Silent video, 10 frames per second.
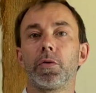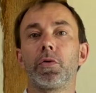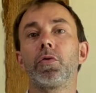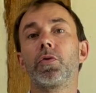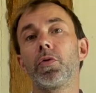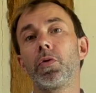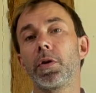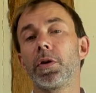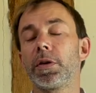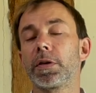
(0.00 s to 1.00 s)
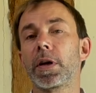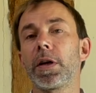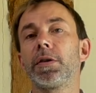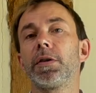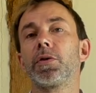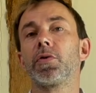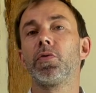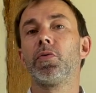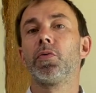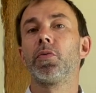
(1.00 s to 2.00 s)
to cook in this case is
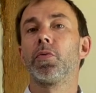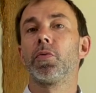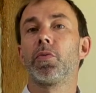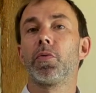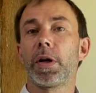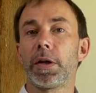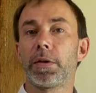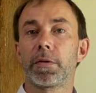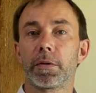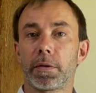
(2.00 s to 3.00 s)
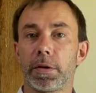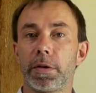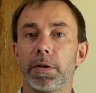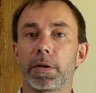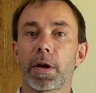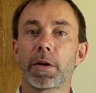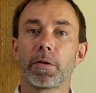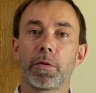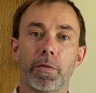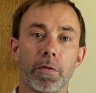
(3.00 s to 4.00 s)
to wait. This is kind
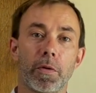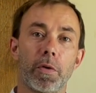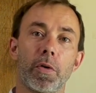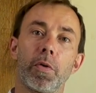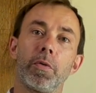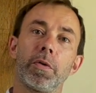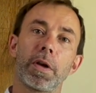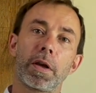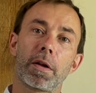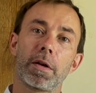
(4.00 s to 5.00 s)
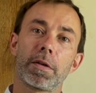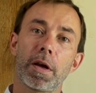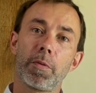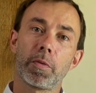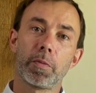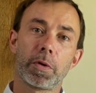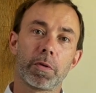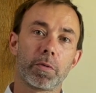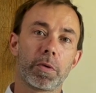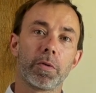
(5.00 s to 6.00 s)
of a low-tech recipe
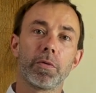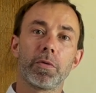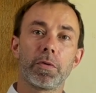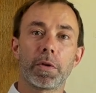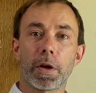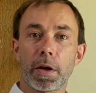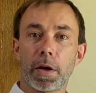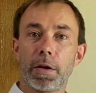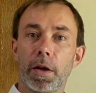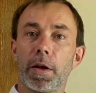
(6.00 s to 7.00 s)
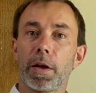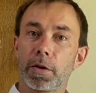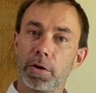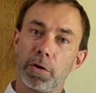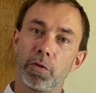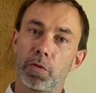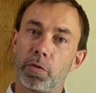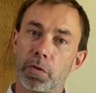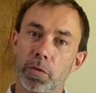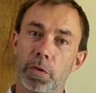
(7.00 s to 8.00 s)
because we don't use any energy to
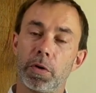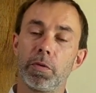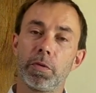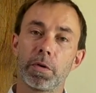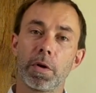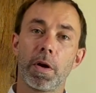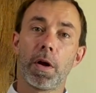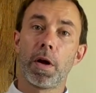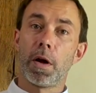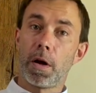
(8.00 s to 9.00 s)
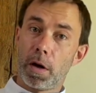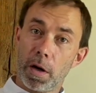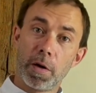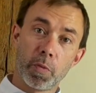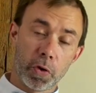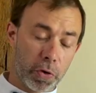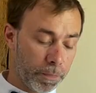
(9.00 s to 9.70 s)
cook, we use lemon.